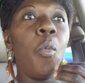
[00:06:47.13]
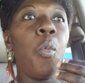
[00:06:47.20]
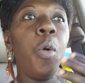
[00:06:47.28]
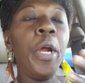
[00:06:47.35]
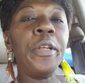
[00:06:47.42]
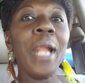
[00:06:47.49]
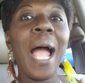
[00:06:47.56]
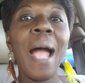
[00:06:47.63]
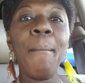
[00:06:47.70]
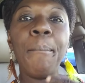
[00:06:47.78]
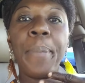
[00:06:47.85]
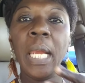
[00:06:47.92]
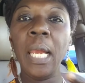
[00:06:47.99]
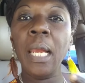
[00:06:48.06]
we're
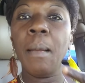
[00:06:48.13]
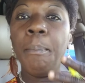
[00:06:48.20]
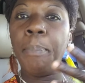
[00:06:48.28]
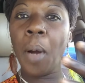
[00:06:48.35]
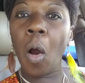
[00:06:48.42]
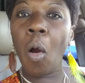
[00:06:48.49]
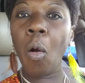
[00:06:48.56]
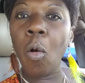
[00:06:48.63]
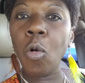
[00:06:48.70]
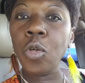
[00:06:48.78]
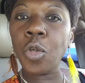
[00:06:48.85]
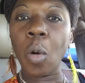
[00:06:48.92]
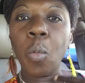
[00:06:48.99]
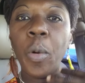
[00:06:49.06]
not being
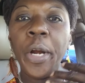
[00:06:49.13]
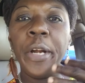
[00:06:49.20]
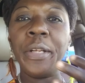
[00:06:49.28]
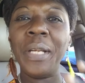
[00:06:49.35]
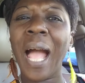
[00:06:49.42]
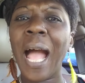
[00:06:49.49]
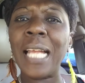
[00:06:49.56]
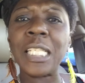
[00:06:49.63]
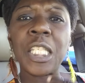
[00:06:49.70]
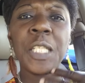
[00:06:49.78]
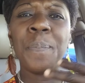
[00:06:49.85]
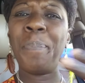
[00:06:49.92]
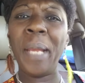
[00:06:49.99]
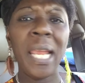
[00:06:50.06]
bold or we're not
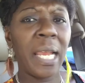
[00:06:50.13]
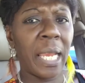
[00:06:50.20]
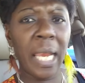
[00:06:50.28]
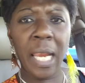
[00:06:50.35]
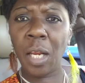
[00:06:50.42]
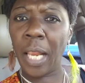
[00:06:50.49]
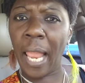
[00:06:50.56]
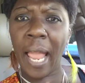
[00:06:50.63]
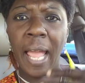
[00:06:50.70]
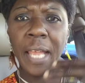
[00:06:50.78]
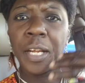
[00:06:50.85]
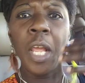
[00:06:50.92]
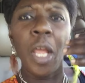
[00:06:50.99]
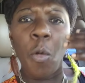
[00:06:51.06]
speaking
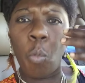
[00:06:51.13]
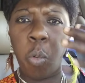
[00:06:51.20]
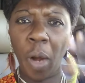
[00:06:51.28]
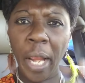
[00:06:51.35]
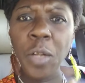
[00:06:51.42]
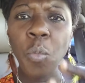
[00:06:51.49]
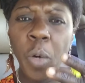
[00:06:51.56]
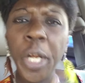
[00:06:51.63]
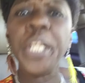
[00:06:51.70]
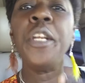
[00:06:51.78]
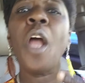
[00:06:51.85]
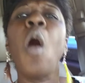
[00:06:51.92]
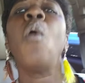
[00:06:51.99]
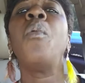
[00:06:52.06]
at when we
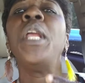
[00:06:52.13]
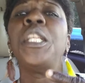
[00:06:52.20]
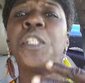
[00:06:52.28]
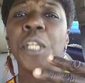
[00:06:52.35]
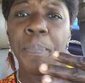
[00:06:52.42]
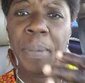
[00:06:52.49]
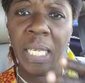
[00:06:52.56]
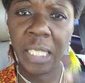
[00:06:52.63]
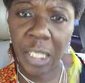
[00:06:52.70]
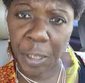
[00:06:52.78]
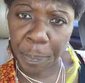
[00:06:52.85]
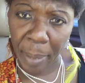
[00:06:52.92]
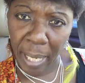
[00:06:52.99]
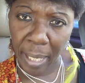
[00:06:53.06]
know we should be
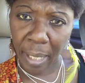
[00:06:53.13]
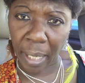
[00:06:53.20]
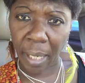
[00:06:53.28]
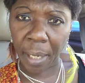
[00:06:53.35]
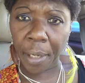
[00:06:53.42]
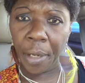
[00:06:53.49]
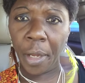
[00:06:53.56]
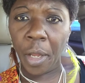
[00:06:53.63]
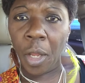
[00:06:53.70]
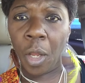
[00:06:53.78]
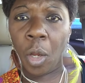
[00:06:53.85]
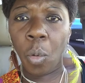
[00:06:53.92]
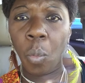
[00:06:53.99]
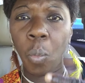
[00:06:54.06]
speaking.
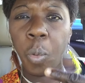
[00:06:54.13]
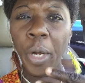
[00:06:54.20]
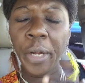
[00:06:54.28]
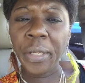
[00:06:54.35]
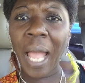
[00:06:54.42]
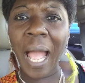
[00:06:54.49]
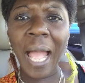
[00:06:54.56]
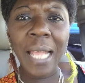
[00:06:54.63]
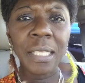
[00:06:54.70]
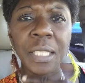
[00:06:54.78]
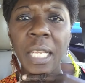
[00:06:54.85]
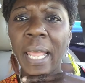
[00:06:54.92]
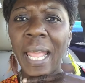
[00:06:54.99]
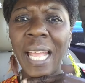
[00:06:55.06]
We're
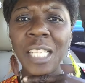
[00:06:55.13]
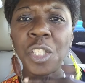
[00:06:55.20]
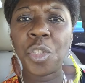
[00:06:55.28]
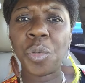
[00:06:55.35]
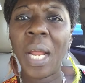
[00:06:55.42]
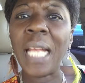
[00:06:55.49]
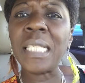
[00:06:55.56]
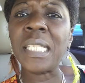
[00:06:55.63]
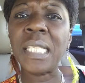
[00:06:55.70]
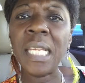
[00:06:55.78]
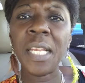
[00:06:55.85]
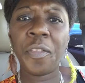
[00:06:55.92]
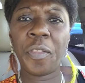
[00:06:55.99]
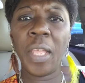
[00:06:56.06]
not
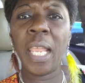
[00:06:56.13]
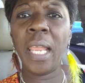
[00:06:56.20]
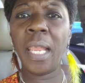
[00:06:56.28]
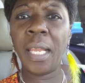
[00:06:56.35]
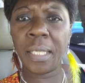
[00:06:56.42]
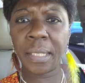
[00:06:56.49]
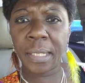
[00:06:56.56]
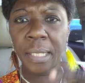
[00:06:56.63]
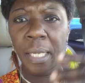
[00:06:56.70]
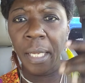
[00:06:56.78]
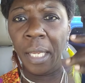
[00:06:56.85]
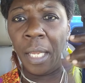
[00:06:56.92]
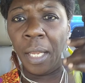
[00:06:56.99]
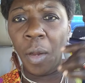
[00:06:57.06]
addressing things.
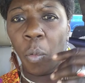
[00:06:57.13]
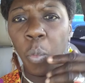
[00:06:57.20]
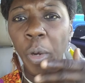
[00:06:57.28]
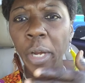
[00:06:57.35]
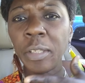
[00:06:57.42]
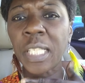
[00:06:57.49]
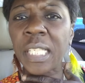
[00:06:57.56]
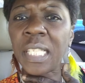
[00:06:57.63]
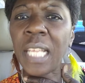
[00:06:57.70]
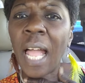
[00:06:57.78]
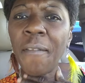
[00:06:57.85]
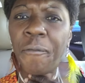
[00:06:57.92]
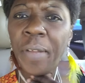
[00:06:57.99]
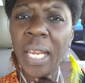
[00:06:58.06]
We're
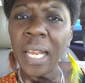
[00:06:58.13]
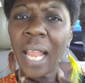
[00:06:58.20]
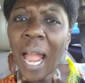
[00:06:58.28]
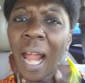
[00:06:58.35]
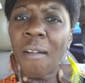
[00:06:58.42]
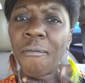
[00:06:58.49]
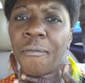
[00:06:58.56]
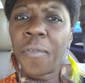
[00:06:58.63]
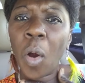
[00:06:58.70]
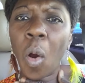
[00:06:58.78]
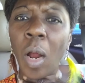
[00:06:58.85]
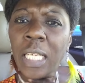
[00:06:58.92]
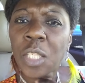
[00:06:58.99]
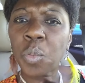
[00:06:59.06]
stuffing our
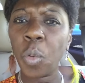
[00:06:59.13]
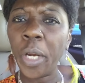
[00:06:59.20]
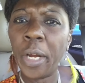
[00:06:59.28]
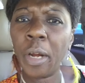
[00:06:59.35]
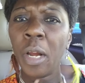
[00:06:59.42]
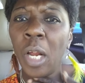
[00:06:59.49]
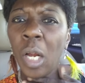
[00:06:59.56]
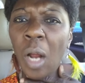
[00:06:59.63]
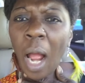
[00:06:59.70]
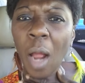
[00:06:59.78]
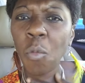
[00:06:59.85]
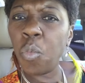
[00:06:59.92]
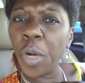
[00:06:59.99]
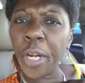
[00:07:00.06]
voice. We're
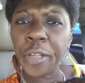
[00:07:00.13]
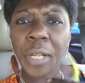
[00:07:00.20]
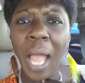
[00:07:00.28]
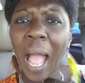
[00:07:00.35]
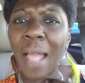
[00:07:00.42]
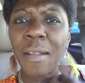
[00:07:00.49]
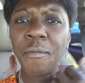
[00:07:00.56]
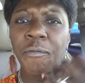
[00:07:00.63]
we're not